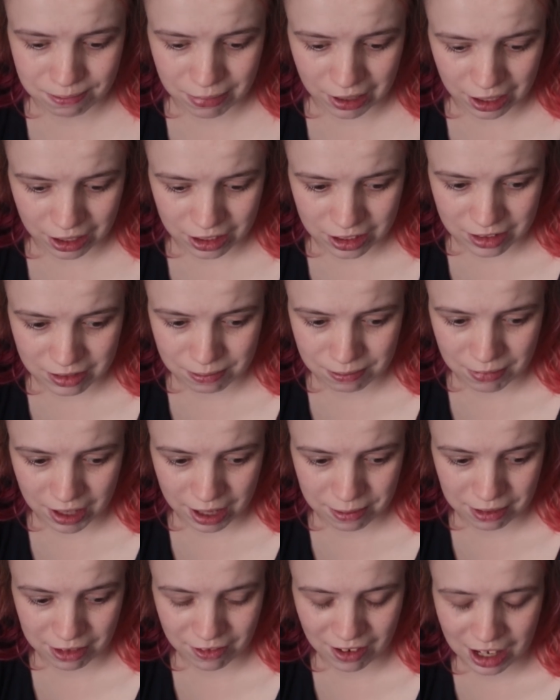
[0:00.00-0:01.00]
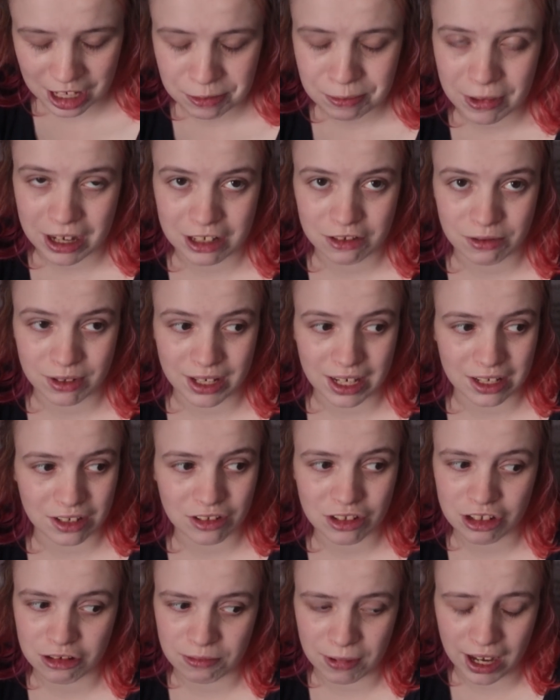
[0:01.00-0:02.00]
because my flashbacks were getting
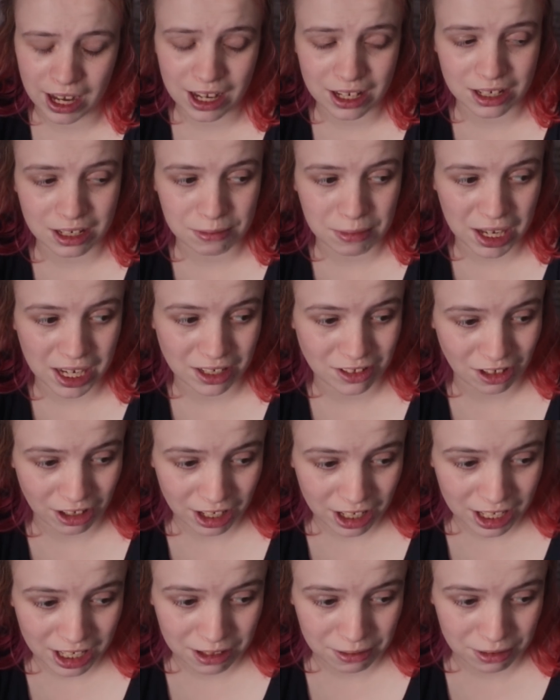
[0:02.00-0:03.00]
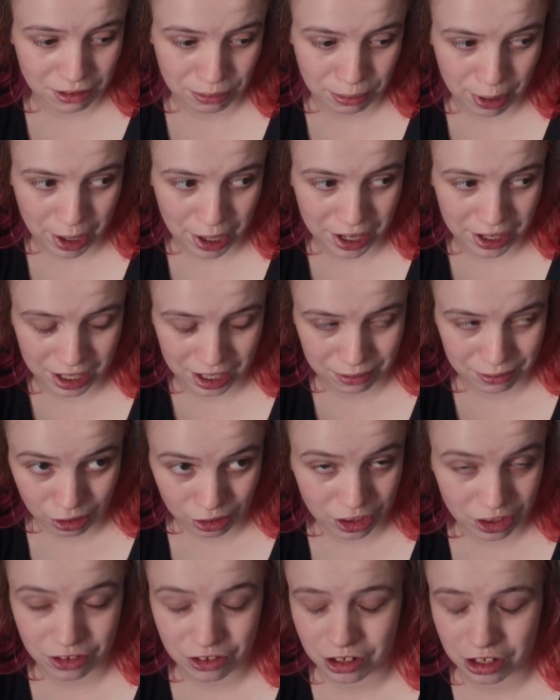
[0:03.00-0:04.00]
too bad and my anxiety was bad. It was
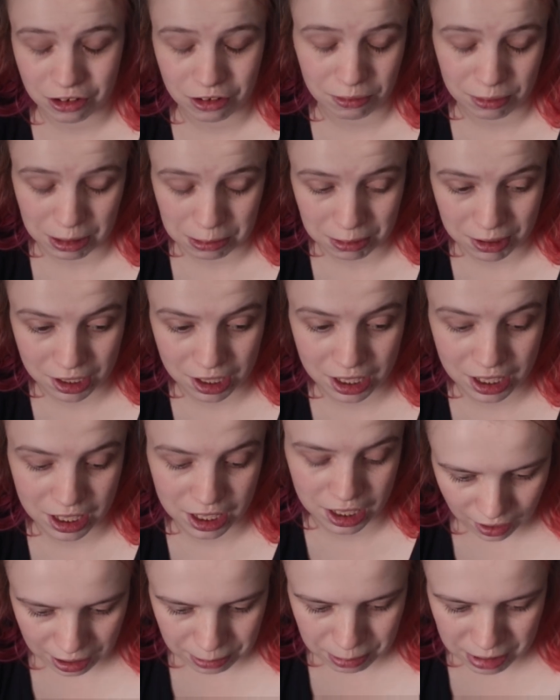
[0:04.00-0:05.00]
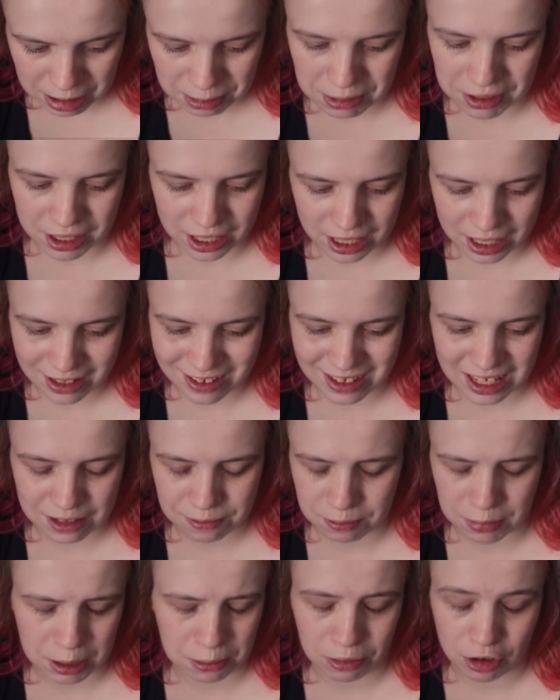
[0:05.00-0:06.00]
nothing to do with B P D. Like, B P D isn't
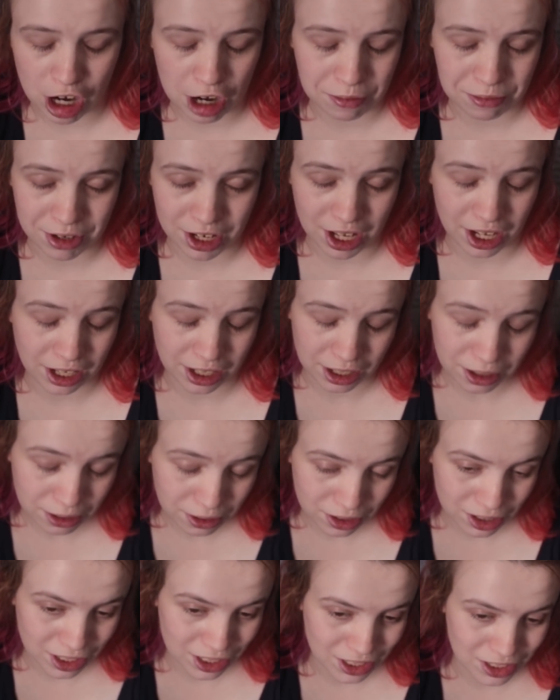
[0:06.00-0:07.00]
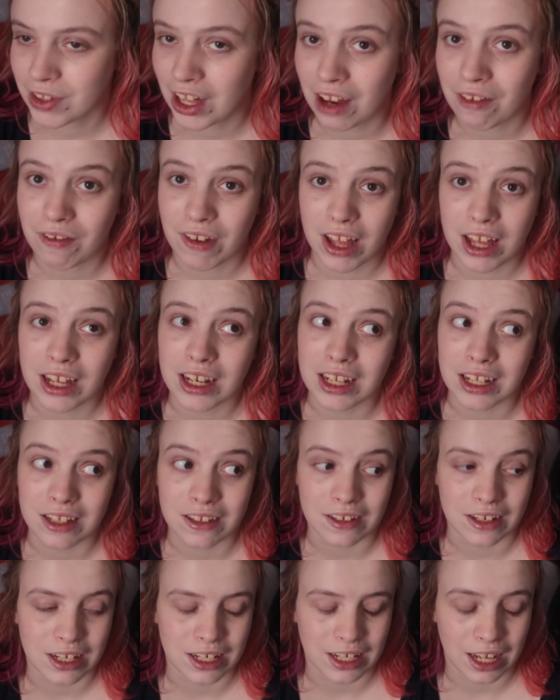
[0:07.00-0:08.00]
even my primary diagnosis. That really
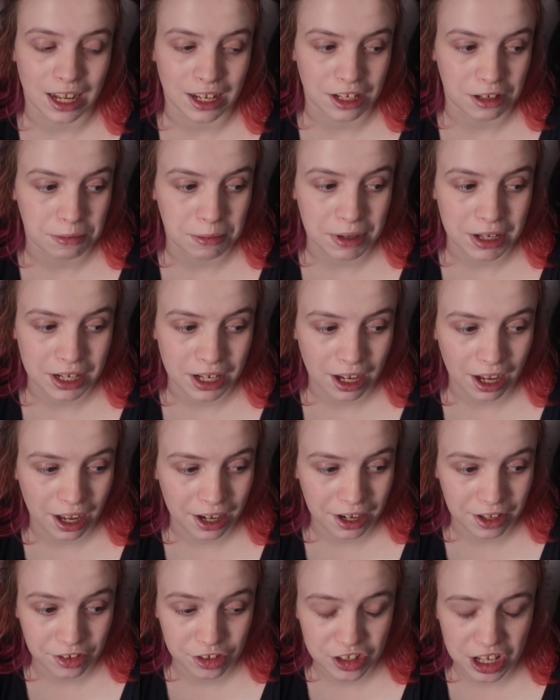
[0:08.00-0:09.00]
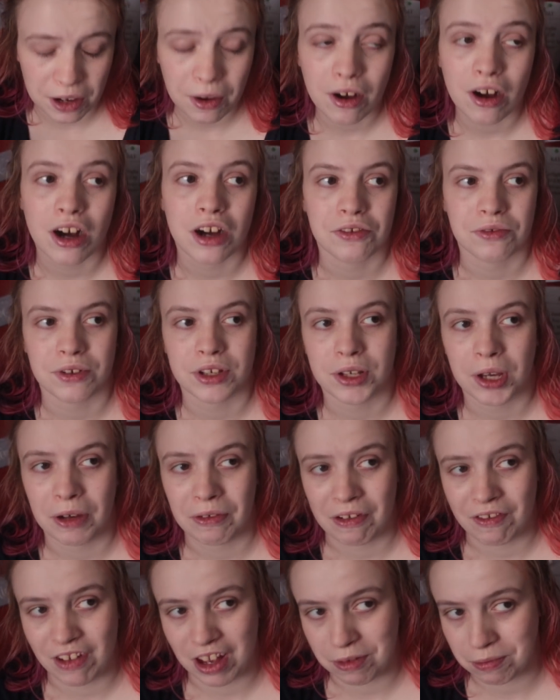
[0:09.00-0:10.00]
did get to me. And it's so hard when you
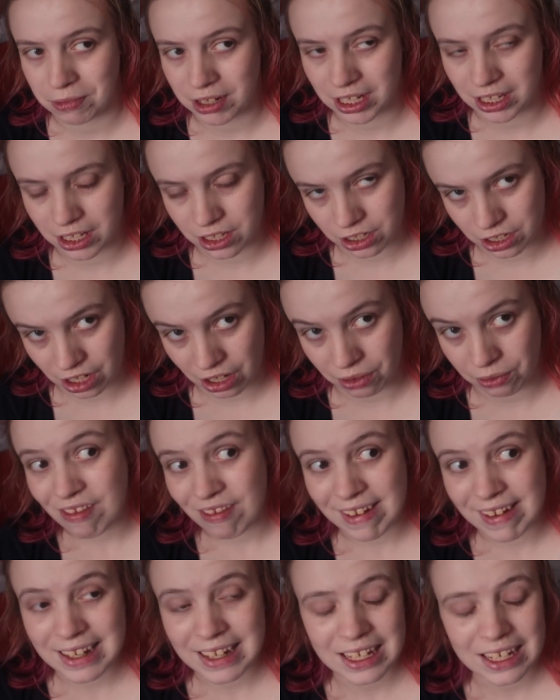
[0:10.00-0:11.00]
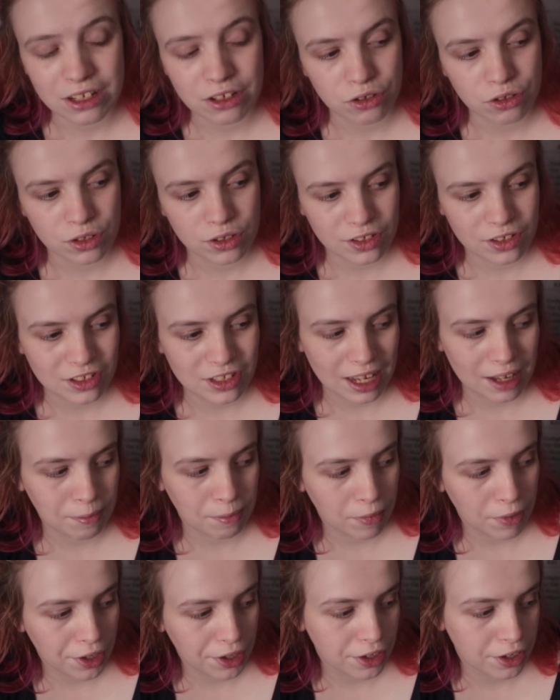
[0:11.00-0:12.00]
have a family that don't really
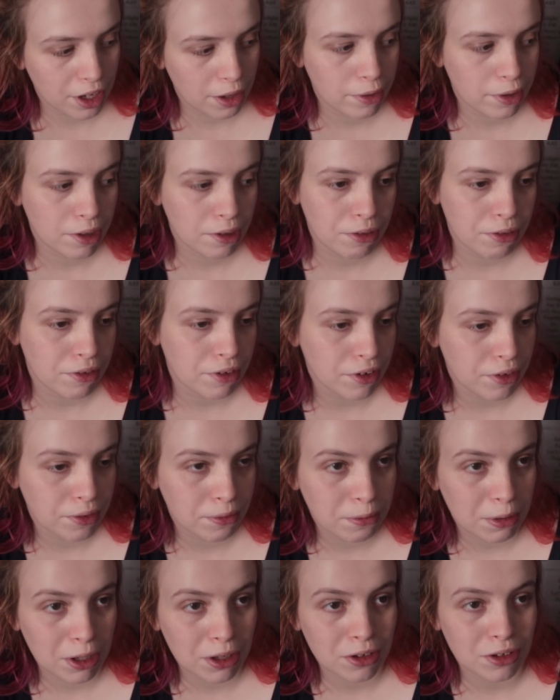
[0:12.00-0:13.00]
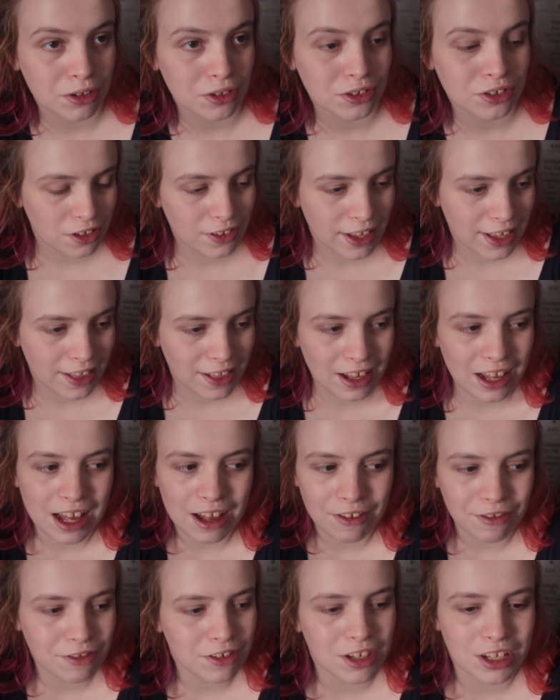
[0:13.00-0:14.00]
understand what you're going through, because you're then
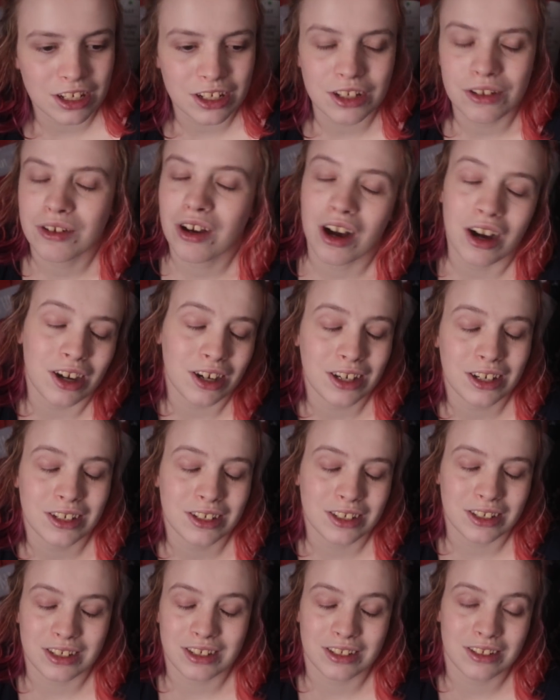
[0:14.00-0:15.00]
left and you can't